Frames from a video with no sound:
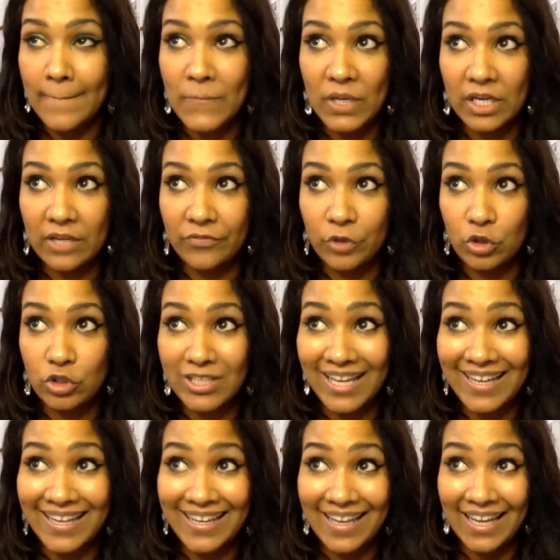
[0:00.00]
But if you're
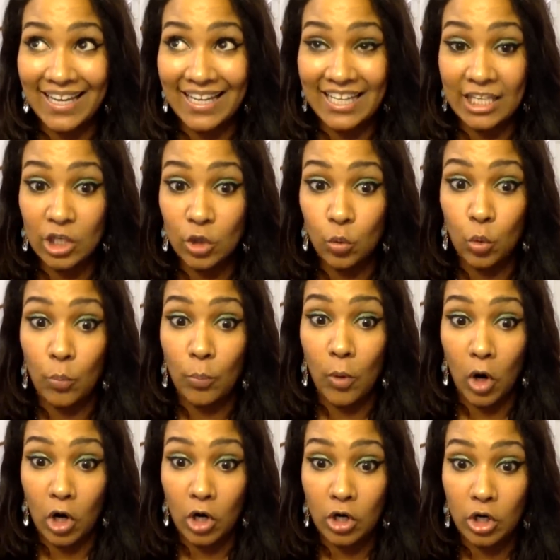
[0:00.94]
dating an equal
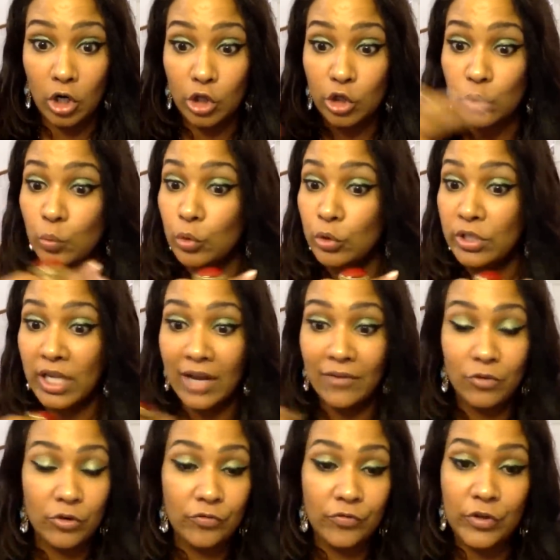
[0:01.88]
partner, you will
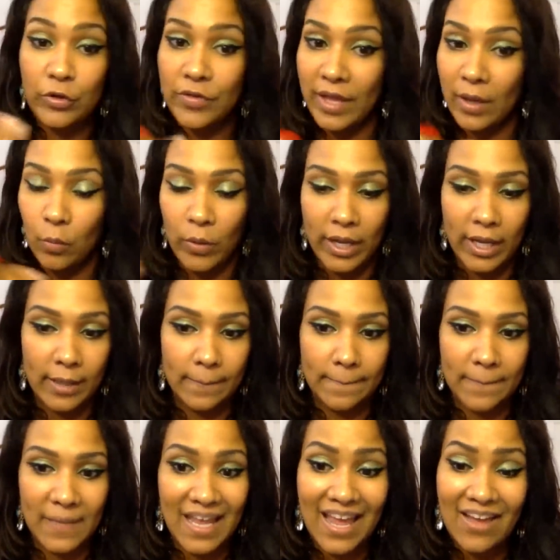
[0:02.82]
never feel that way,
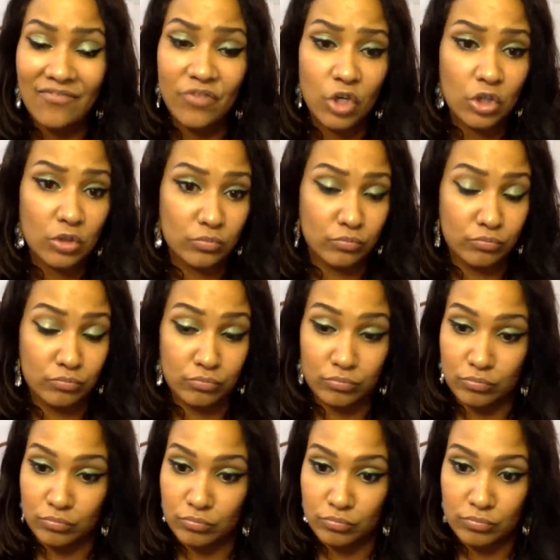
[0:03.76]
ever,
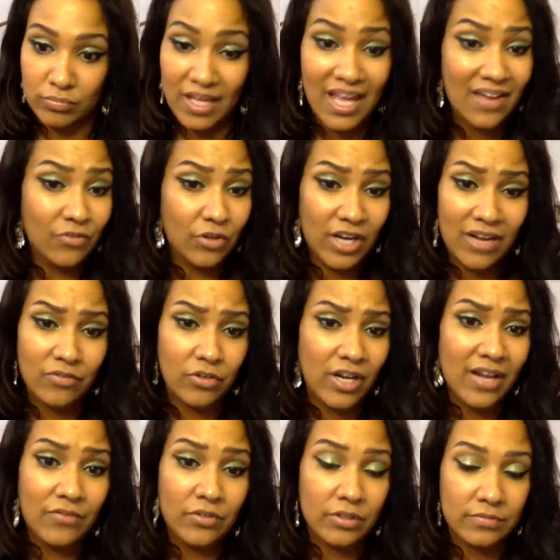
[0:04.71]
ever,
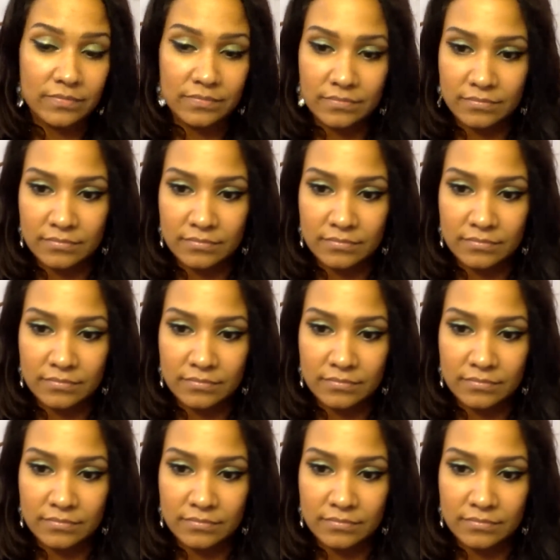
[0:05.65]
ever, ever.